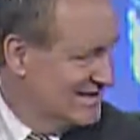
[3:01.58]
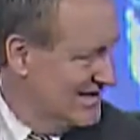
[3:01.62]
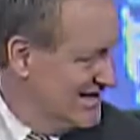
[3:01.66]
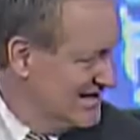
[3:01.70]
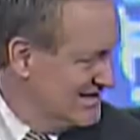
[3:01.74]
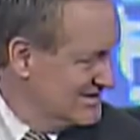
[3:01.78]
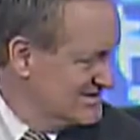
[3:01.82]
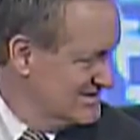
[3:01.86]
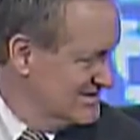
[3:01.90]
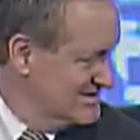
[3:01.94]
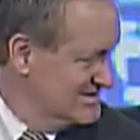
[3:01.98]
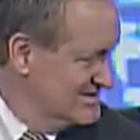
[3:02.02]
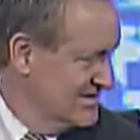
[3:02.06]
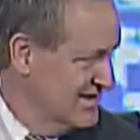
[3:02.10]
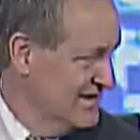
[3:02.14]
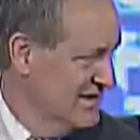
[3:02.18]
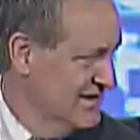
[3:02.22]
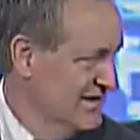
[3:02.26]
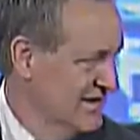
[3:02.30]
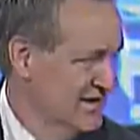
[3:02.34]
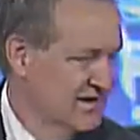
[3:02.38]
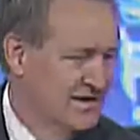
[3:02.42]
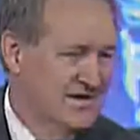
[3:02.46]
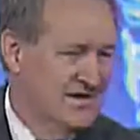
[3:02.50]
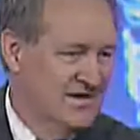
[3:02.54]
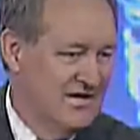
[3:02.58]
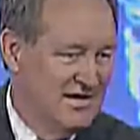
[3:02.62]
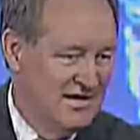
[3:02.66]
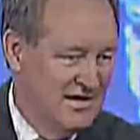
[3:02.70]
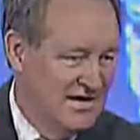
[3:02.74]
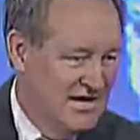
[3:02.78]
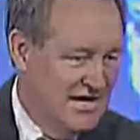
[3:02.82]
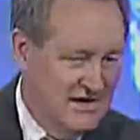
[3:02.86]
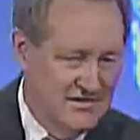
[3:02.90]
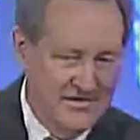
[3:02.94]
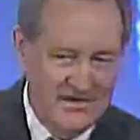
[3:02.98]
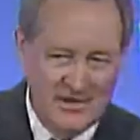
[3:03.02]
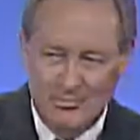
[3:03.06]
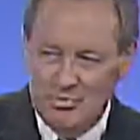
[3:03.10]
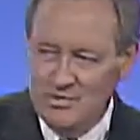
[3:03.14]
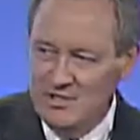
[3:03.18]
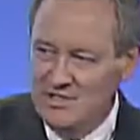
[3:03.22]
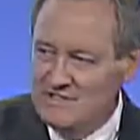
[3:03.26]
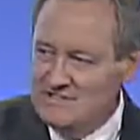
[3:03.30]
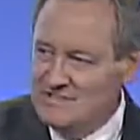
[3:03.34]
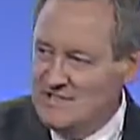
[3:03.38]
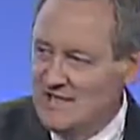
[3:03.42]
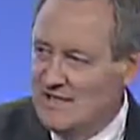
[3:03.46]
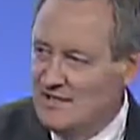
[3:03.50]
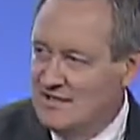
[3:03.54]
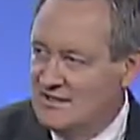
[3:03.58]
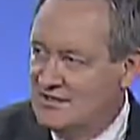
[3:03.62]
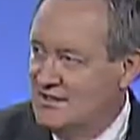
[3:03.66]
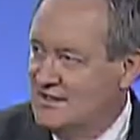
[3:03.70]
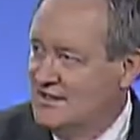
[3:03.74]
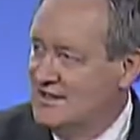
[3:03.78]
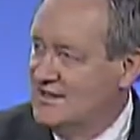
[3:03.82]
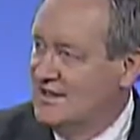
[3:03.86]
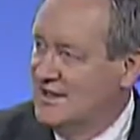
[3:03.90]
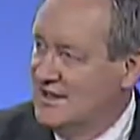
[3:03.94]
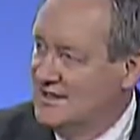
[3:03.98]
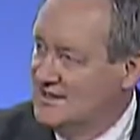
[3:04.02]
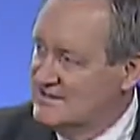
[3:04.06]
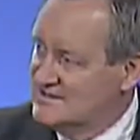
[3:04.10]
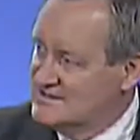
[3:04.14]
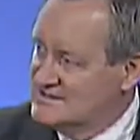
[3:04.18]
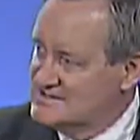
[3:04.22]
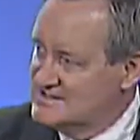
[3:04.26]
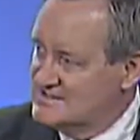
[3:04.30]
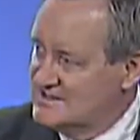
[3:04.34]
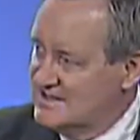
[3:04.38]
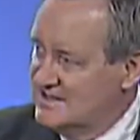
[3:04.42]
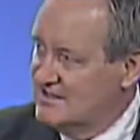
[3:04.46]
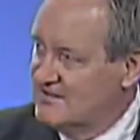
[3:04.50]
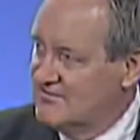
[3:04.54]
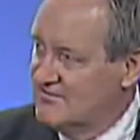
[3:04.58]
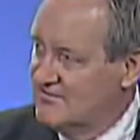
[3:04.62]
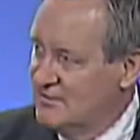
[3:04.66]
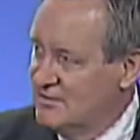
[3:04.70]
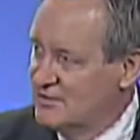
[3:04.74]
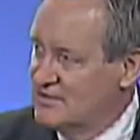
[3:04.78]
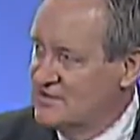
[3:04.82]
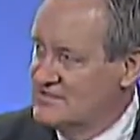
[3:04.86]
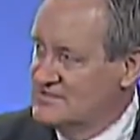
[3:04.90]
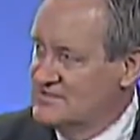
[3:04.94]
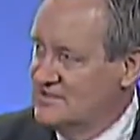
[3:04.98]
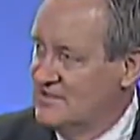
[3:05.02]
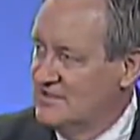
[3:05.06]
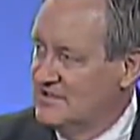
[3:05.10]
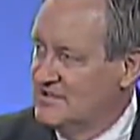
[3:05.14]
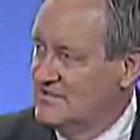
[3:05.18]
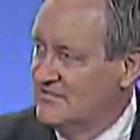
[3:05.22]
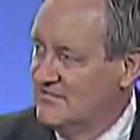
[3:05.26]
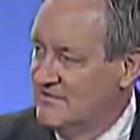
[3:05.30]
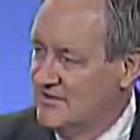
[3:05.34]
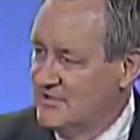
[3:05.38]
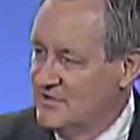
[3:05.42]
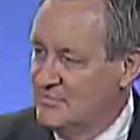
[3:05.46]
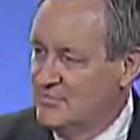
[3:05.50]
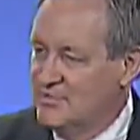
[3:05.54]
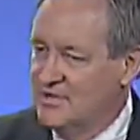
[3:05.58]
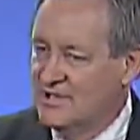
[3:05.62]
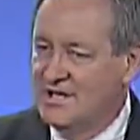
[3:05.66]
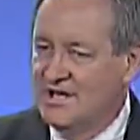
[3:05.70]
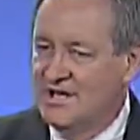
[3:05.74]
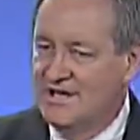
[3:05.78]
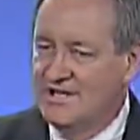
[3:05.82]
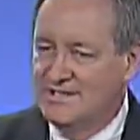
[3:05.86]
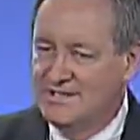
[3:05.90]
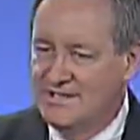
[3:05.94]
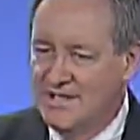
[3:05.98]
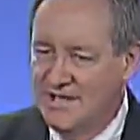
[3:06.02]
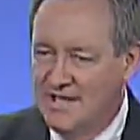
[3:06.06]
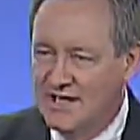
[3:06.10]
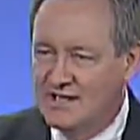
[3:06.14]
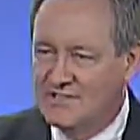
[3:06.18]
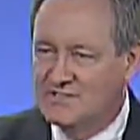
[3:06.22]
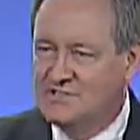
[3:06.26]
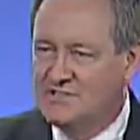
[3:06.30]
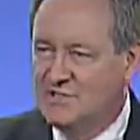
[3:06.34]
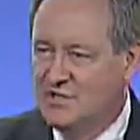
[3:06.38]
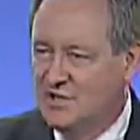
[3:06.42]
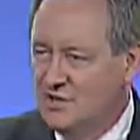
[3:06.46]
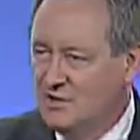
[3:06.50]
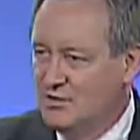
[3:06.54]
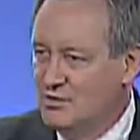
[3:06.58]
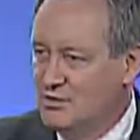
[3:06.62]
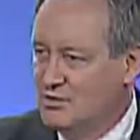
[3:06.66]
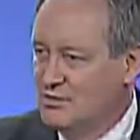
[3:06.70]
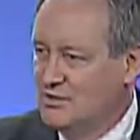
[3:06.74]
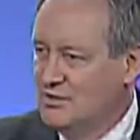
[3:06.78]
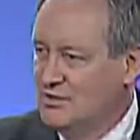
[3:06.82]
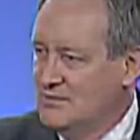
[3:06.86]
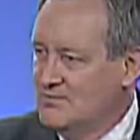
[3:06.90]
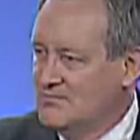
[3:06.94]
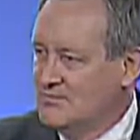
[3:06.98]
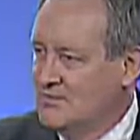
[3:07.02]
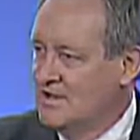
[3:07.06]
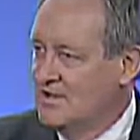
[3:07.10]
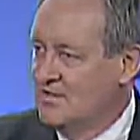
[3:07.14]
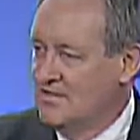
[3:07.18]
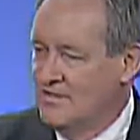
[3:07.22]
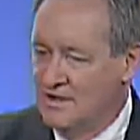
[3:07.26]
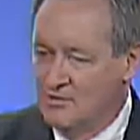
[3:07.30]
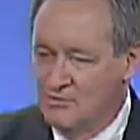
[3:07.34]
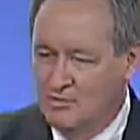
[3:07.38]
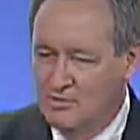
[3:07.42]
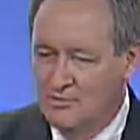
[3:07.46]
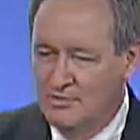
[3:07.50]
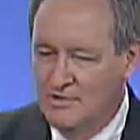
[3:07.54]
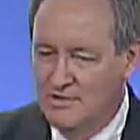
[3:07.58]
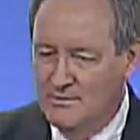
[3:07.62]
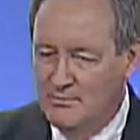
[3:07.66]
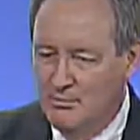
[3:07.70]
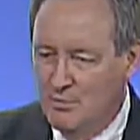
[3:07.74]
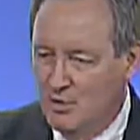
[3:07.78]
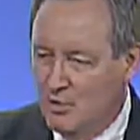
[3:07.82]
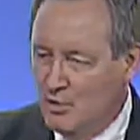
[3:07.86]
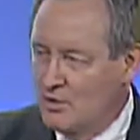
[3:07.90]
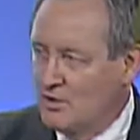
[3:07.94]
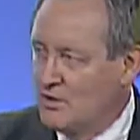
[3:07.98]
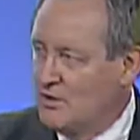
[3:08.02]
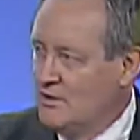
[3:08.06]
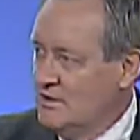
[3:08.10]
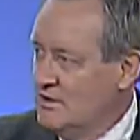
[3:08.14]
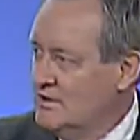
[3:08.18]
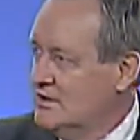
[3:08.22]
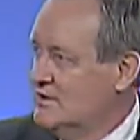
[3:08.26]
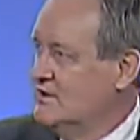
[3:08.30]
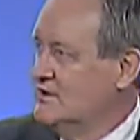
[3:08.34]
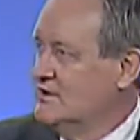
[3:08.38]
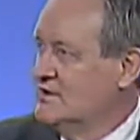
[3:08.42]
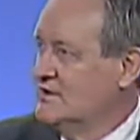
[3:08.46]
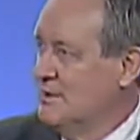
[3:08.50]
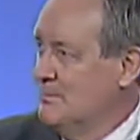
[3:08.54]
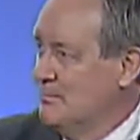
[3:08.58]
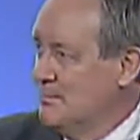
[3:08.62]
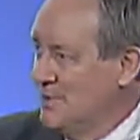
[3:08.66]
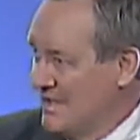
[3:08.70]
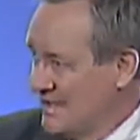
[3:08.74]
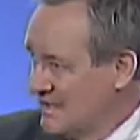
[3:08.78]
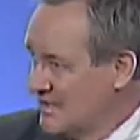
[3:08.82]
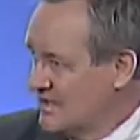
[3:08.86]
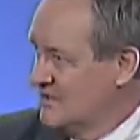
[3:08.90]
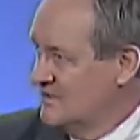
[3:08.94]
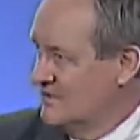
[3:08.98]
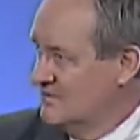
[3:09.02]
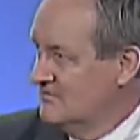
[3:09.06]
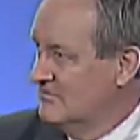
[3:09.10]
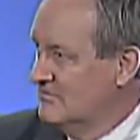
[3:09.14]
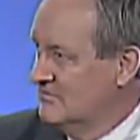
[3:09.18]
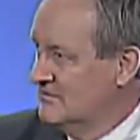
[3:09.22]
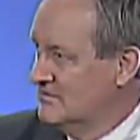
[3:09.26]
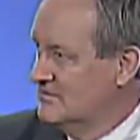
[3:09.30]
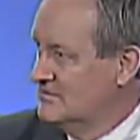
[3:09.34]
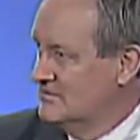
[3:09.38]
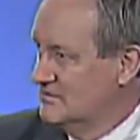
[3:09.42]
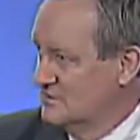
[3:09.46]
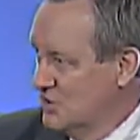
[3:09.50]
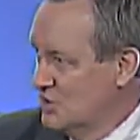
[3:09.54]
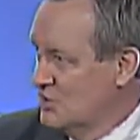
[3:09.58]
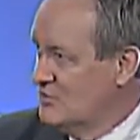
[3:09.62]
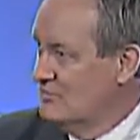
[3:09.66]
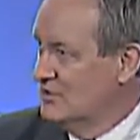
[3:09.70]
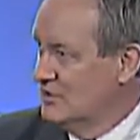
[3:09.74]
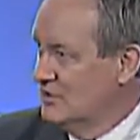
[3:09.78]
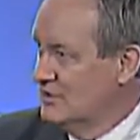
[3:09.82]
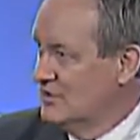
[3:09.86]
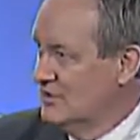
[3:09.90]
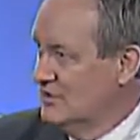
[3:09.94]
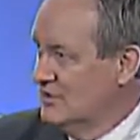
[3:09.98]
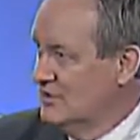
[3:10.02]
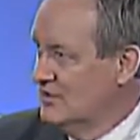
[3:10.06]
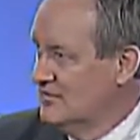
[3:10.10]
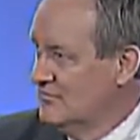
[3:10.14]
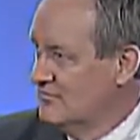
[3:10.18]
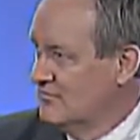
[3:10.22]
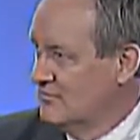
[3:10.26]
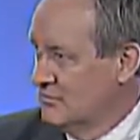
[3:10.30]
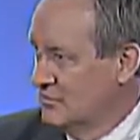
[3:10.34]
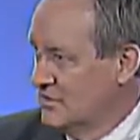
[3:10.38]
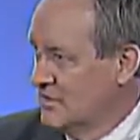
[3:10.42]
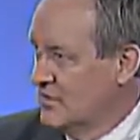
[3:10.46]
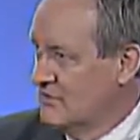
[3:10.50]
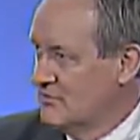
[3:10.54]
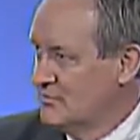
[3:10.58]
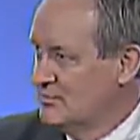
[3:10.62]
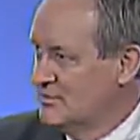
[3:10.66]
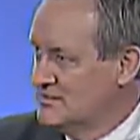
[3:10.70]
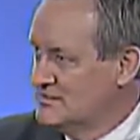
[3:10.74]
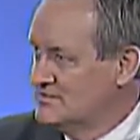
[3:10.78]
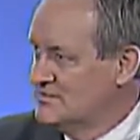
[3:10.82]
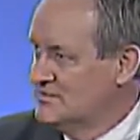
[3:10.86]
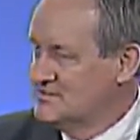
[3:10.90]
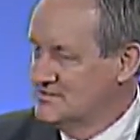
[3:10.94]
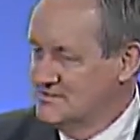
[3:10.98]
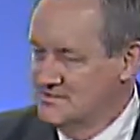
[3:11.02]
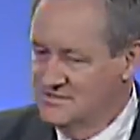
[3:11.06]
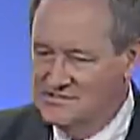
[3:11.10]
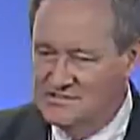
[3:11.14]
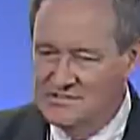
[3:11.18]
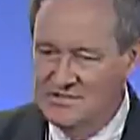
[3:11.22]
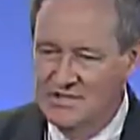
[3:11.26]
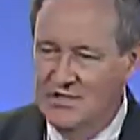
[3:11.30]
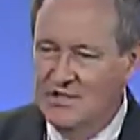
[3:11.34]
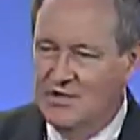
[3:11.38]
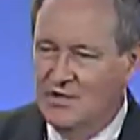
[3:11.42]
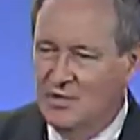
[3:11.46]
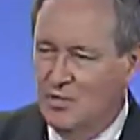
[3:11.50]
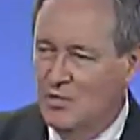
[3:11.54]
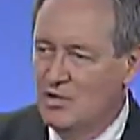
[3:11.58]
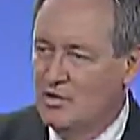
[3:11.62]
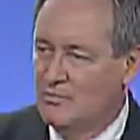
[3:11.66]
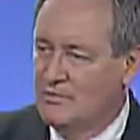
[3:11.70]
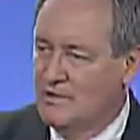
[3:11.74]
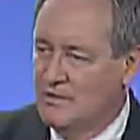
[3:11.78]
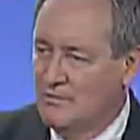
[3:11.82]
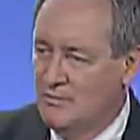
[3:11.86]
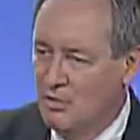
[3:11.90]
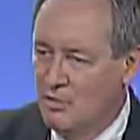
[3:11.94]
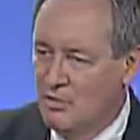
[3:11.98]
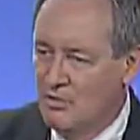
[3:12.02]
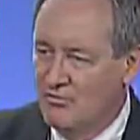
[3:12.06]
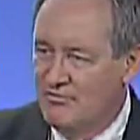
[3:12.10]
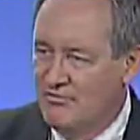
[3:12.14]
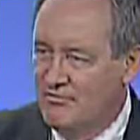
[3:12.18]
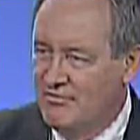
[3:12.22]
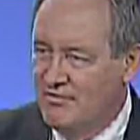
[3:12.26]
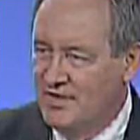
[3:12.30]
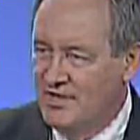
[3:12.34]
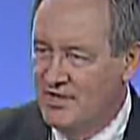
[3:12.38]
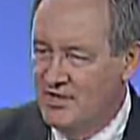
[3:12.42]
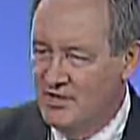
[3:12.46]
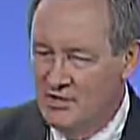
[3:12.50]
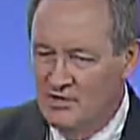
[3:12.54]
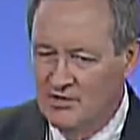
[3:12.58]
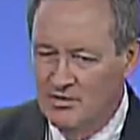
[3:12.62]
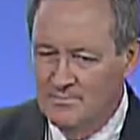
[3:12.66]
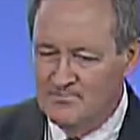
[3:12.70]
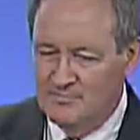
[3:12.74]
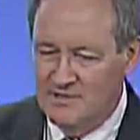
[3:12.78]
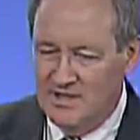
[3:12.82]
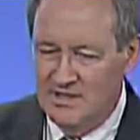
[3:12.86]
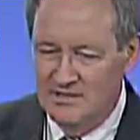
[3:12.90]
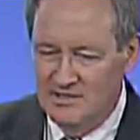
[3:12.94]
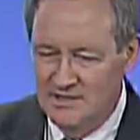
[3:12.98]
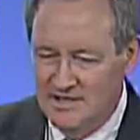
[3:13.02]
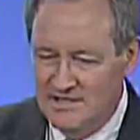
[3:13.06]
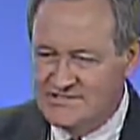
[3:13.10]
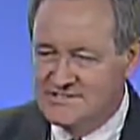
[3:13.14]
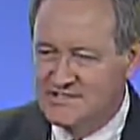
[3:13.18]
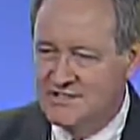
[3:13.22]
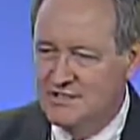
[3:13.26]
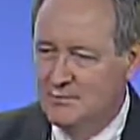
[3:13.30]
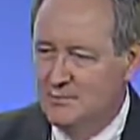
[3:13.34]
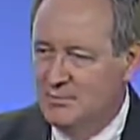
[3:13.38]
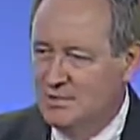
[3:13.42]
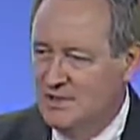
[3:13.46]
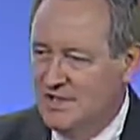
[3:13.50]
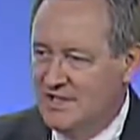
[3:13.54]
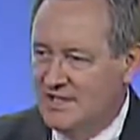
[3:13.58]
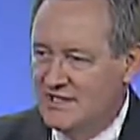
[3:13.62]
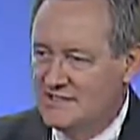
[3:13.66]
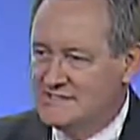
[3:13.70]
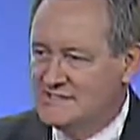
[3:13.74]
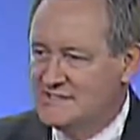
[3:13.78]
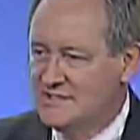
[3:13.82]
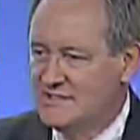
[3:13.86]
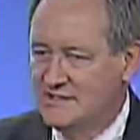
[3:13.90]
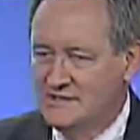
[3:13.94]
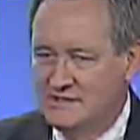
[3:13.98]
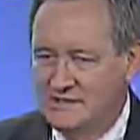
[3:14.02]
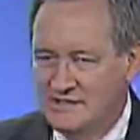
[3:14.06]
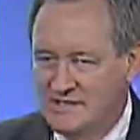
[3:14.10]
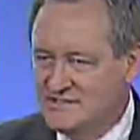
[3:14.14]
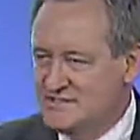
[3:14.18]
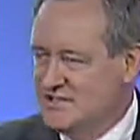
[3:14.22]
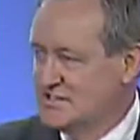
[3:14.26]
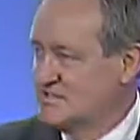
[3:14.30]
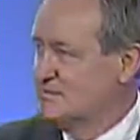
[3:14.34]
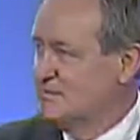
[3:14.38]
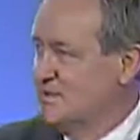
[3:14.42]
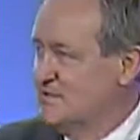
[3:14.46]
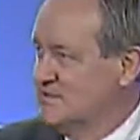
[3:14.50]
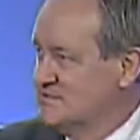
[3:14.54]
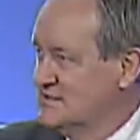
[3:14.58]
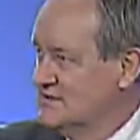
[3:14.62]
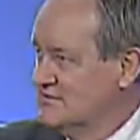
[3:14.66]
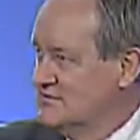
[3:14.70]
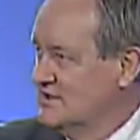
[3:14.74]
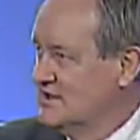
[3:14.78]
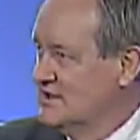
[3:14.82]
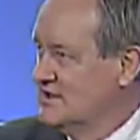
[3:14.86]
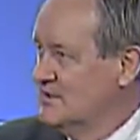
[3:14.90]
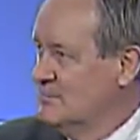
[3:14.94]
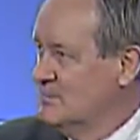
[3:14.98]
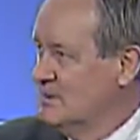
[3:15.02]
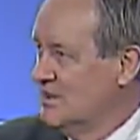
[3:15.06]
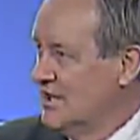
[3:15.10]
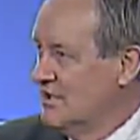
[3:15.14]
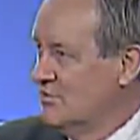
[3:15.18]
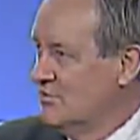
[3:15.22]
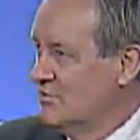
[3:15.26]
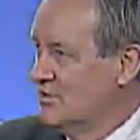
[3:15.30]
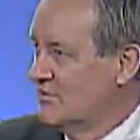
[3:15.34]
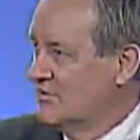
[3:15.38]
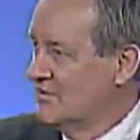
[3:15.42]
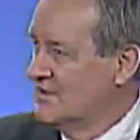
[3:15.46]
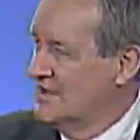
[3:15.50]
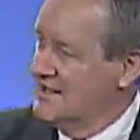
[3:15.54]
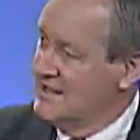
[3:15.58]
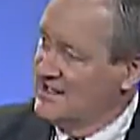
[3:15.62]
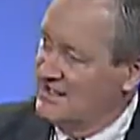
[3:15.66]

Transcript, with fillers: taxes and how that plays out, and instead focus on developing a tax code that will be more competitive globally for our businesses, will be more fair, less complex, and less expensive to comply with.